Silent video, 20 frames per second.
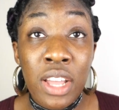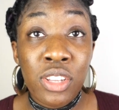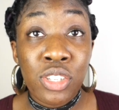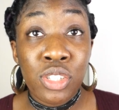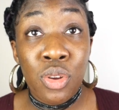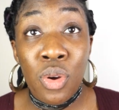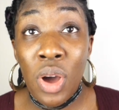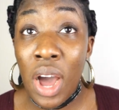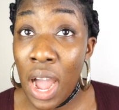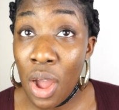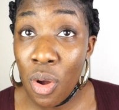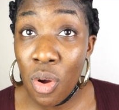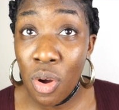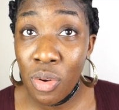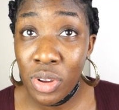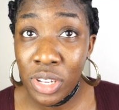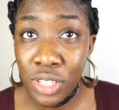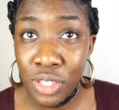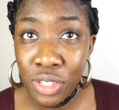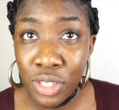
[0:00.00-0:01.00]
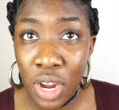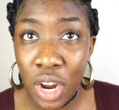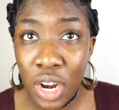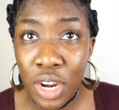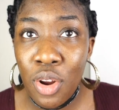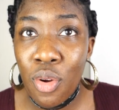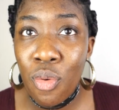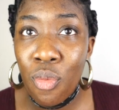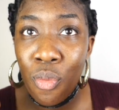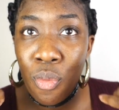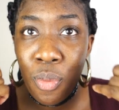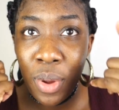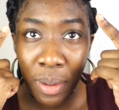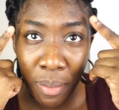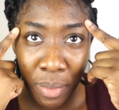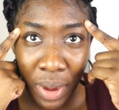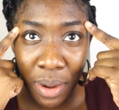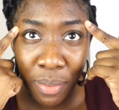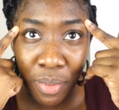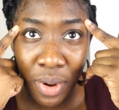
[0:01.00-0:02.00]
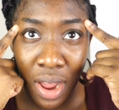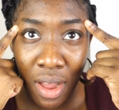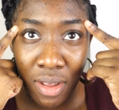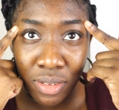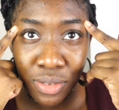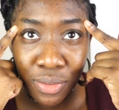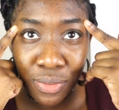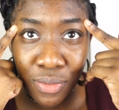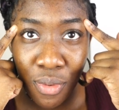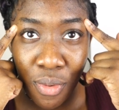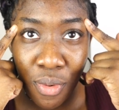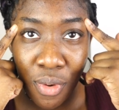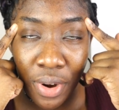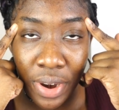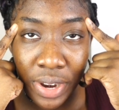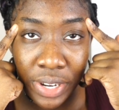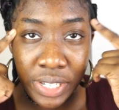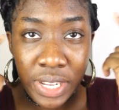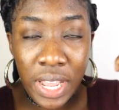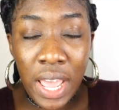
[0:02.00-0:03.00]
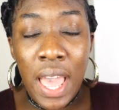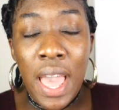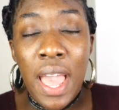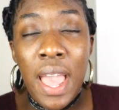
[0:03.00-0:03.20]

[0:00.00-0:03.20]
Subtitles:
So I always start with my brows, of course,